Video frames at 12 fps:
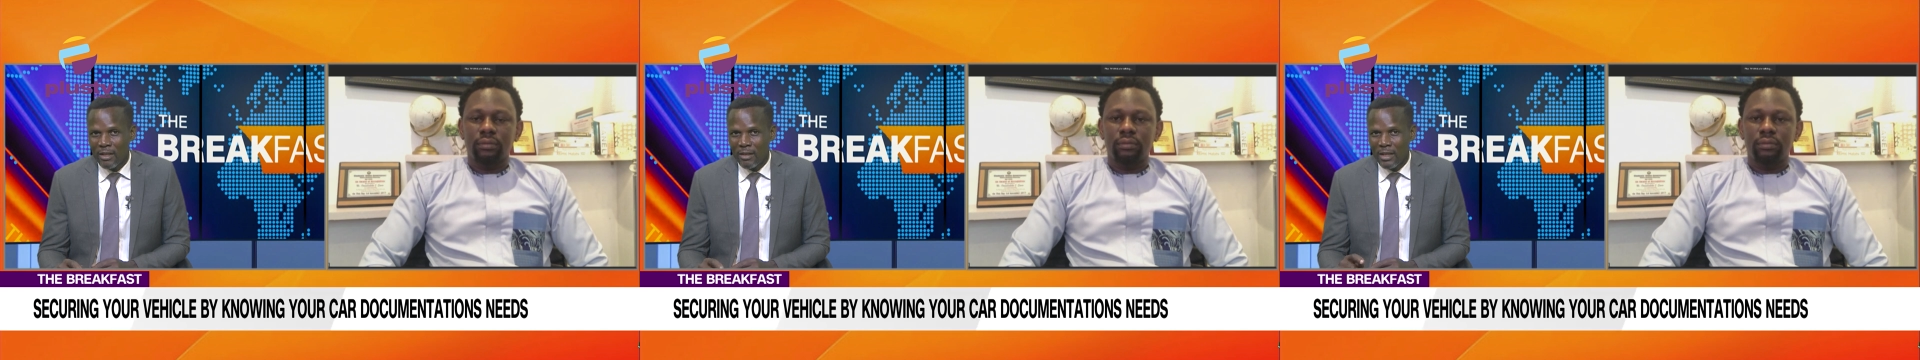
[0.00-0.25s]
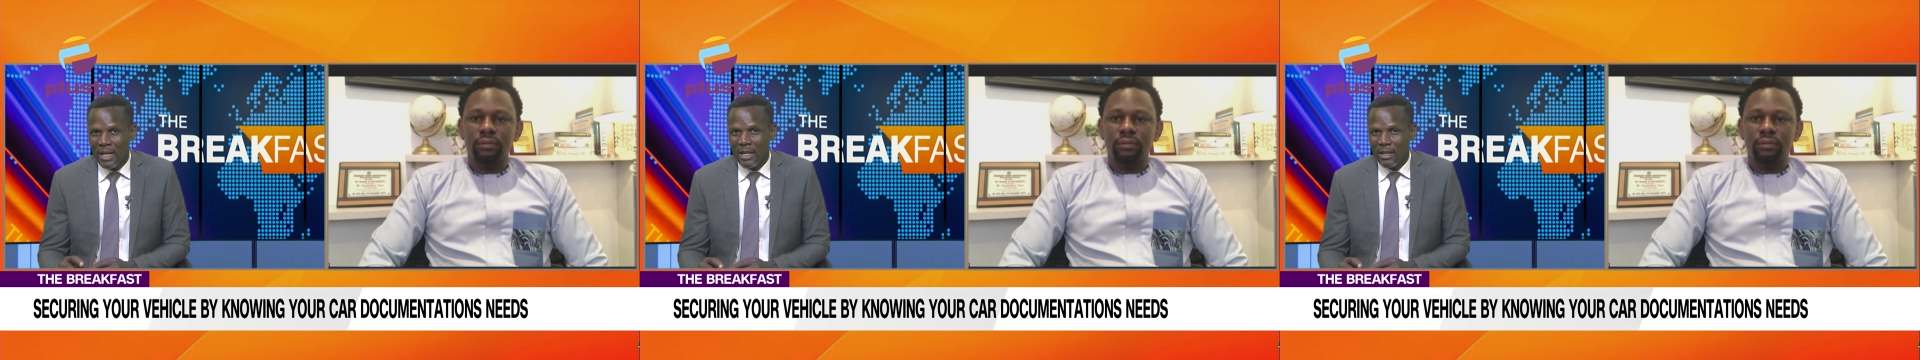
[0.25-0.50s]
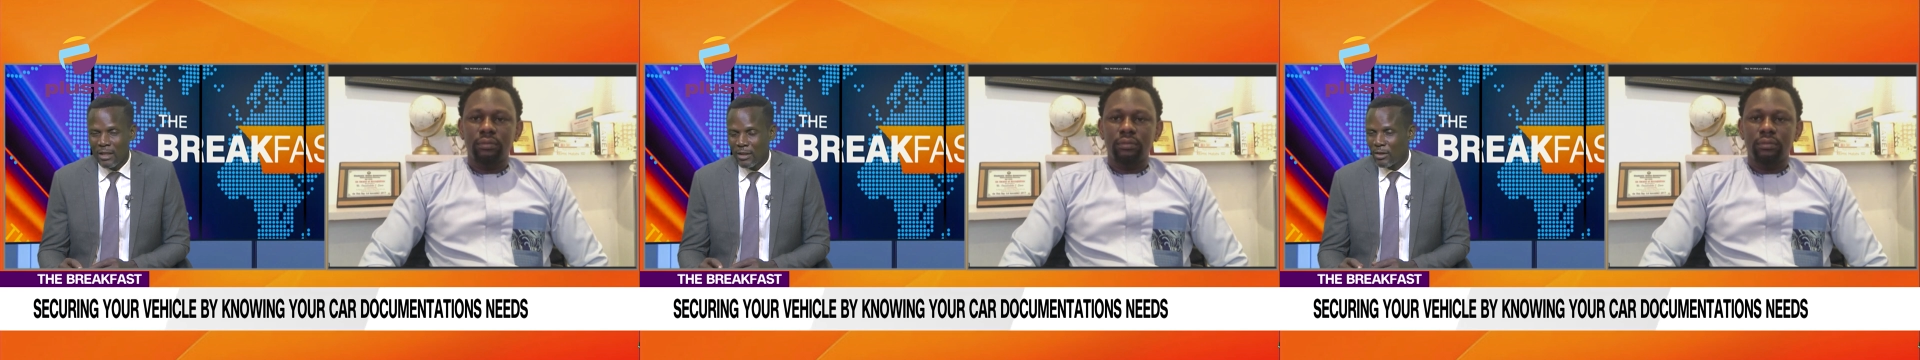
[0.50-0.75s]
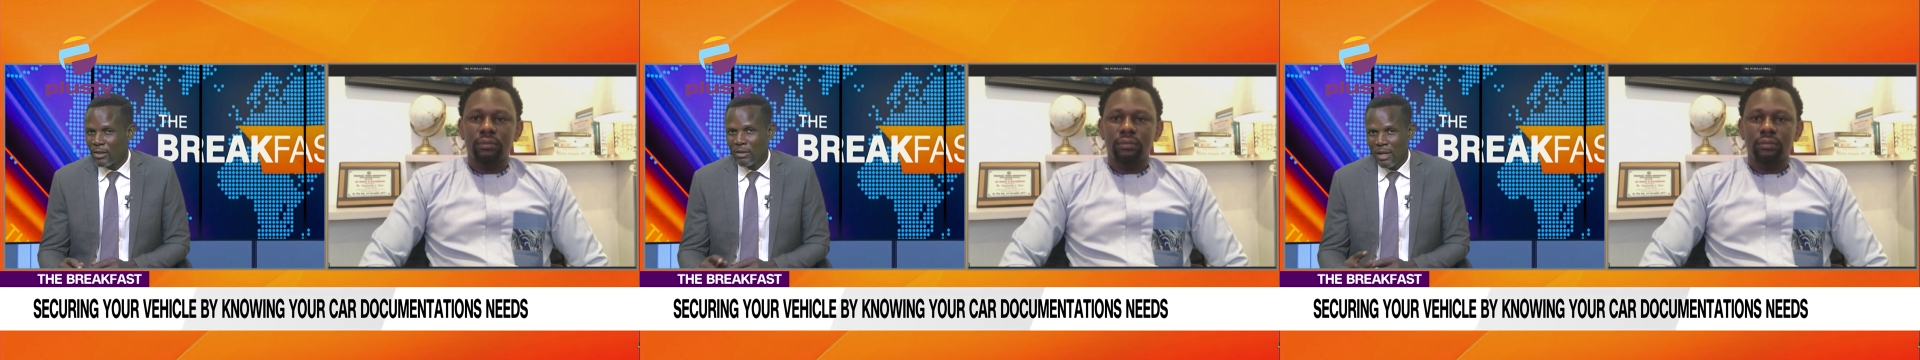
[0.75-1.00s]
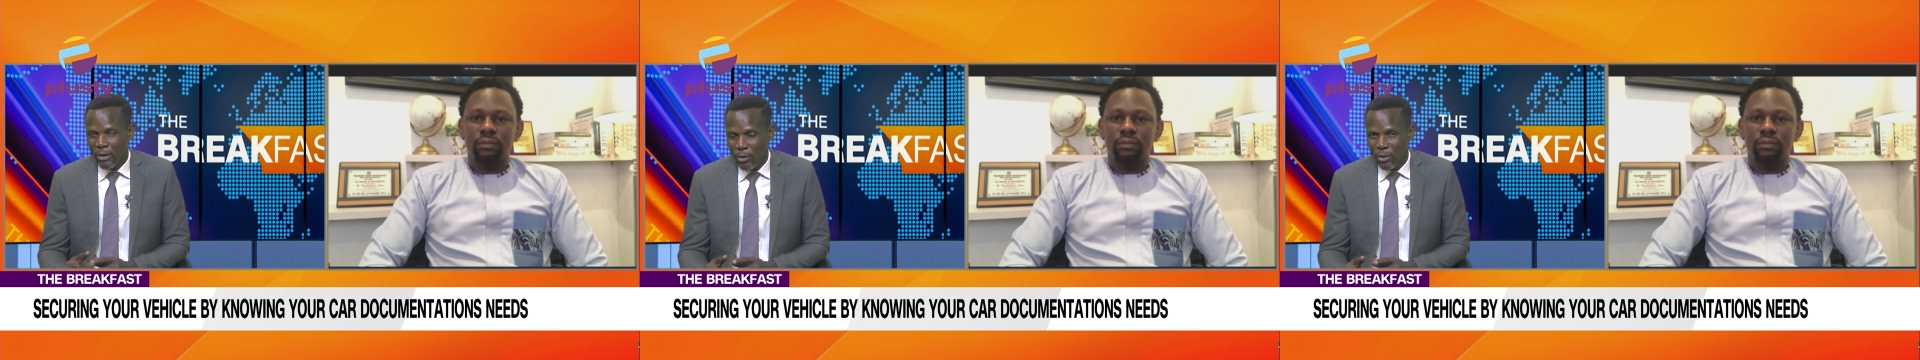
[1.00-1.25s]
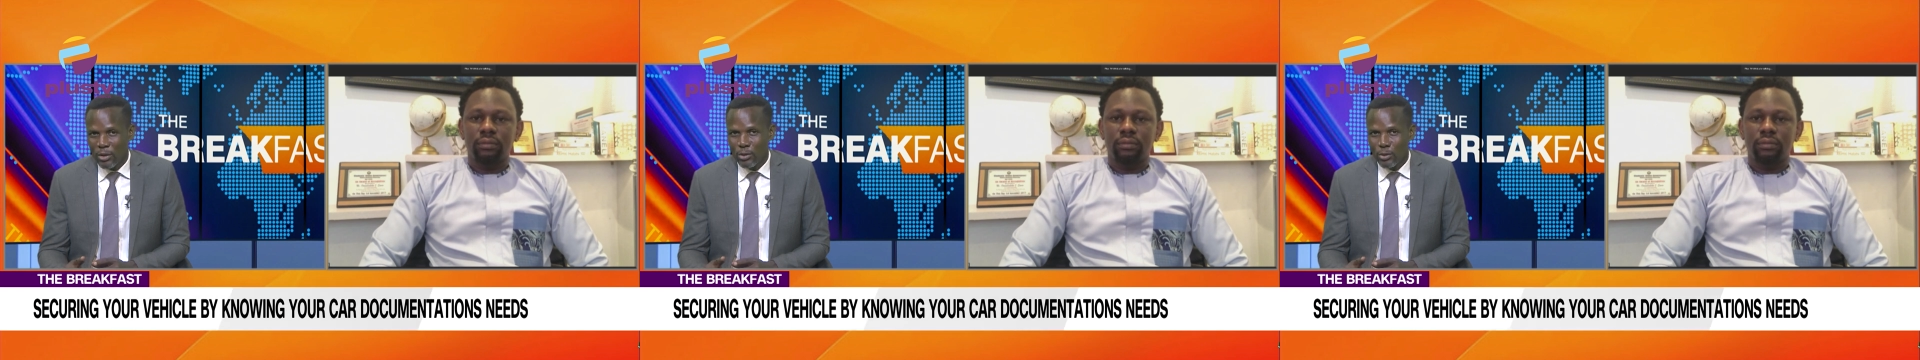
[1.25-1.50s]
Speaker 1: that is,
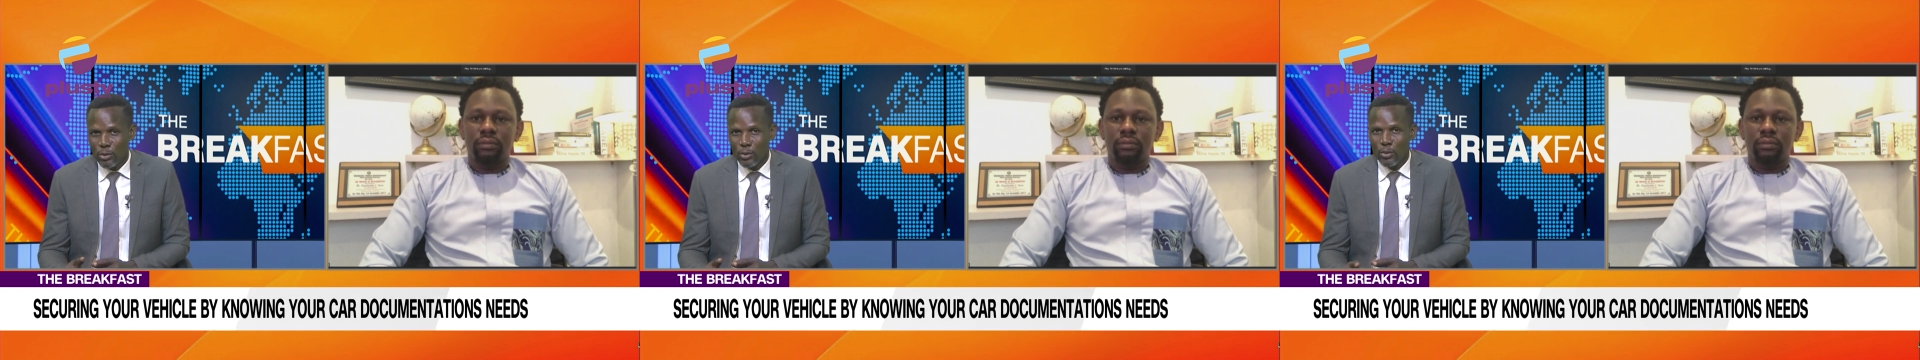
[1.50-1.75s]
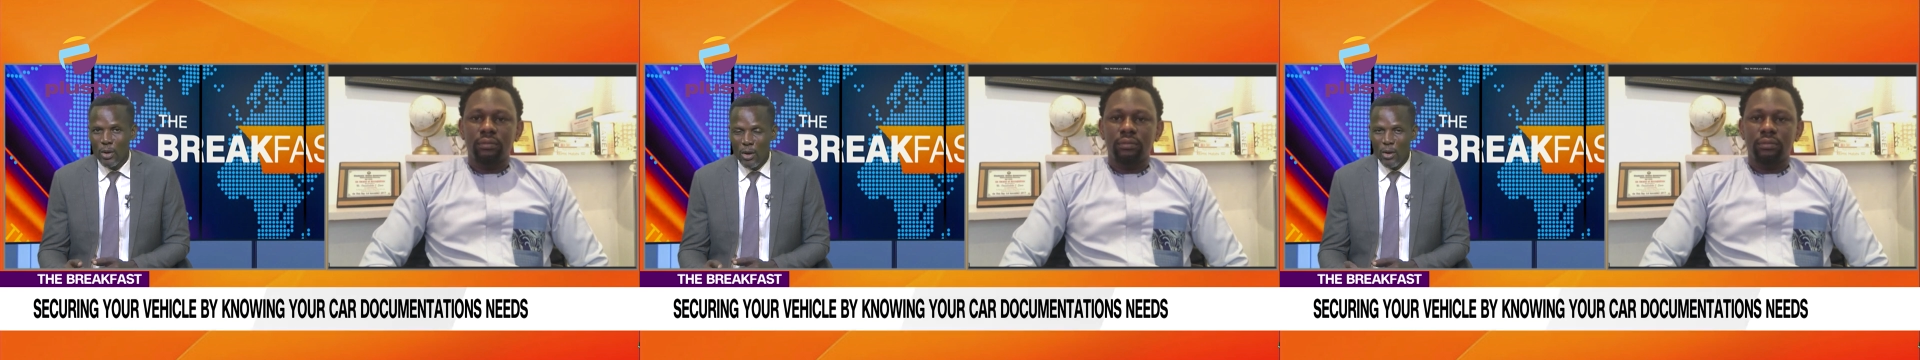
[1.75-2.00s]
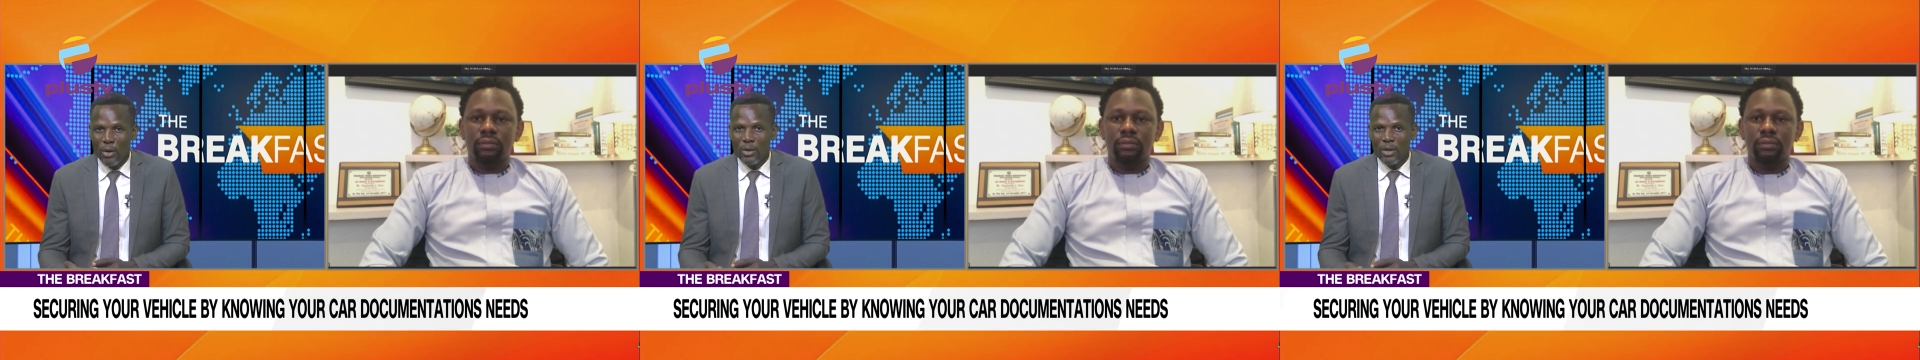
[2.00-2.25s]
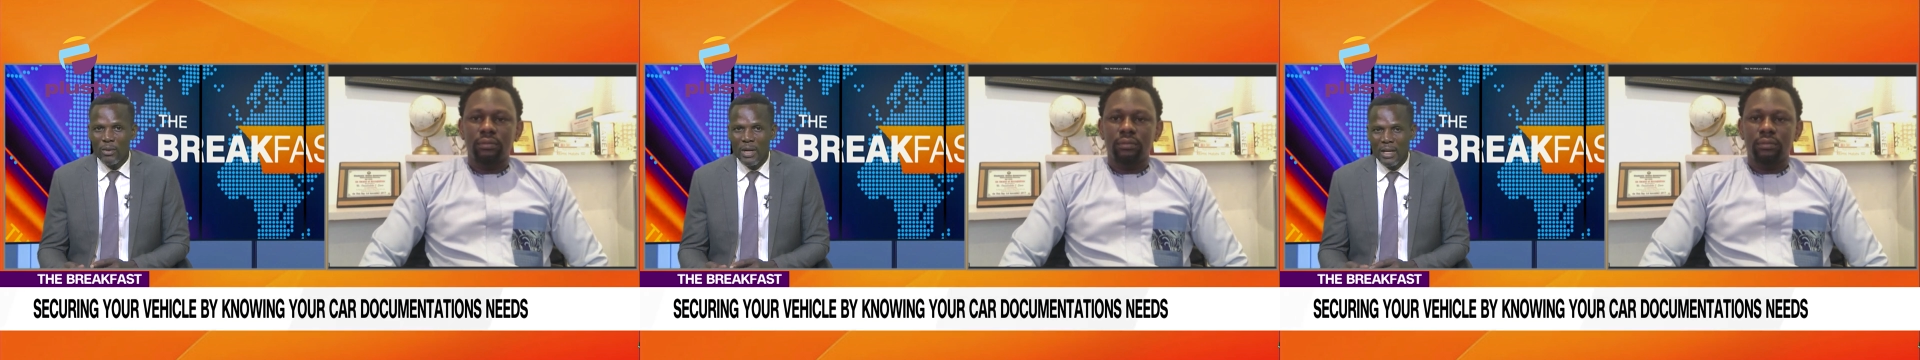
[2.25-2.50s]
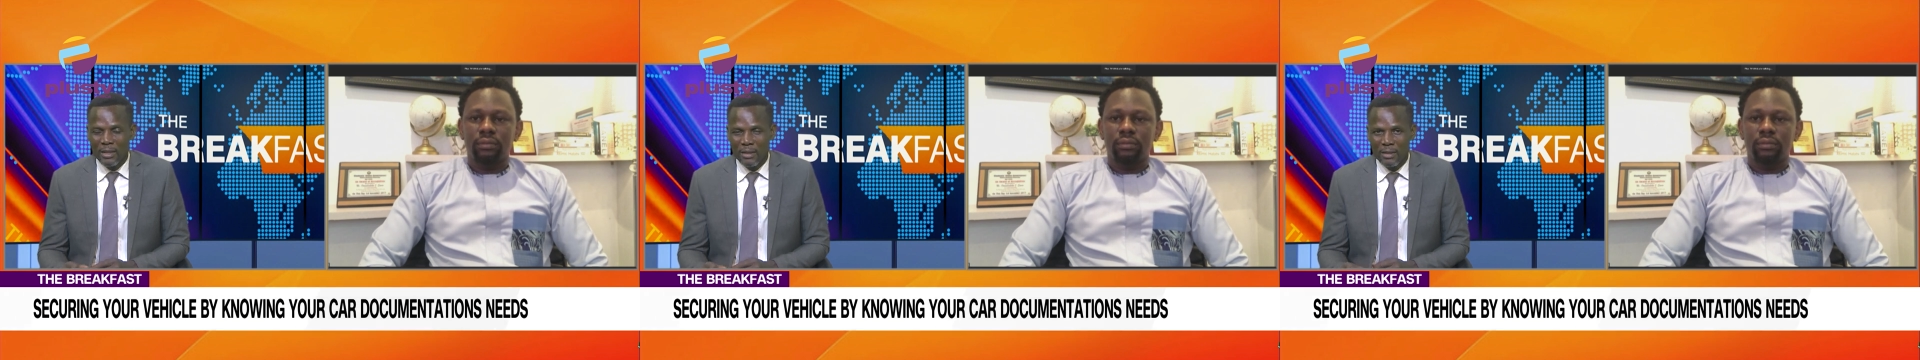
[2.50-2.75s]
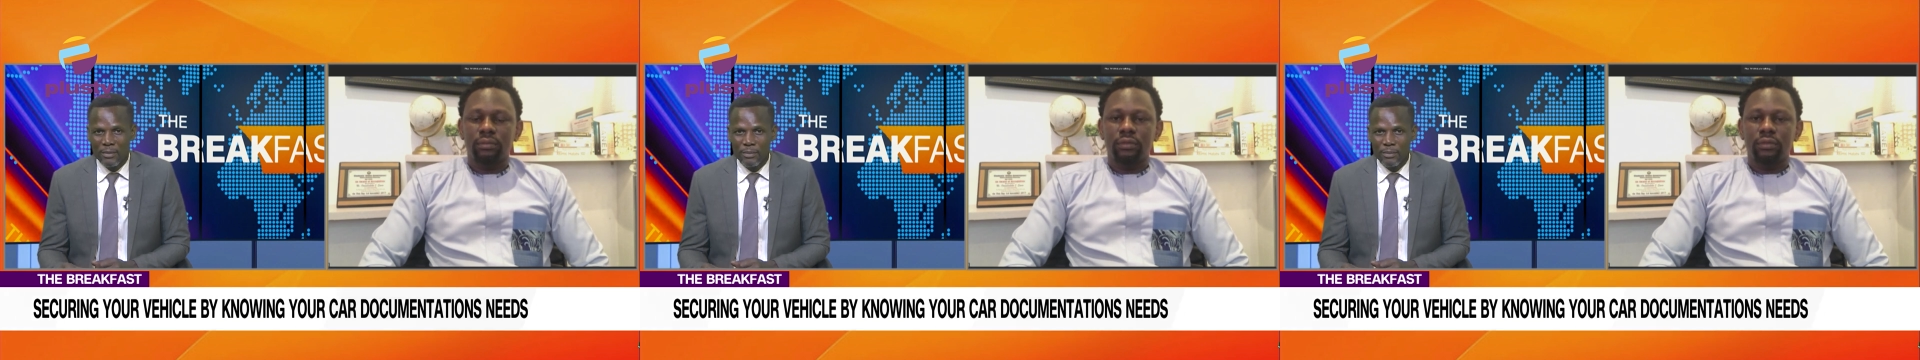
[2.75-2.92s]
according to you, on the rise?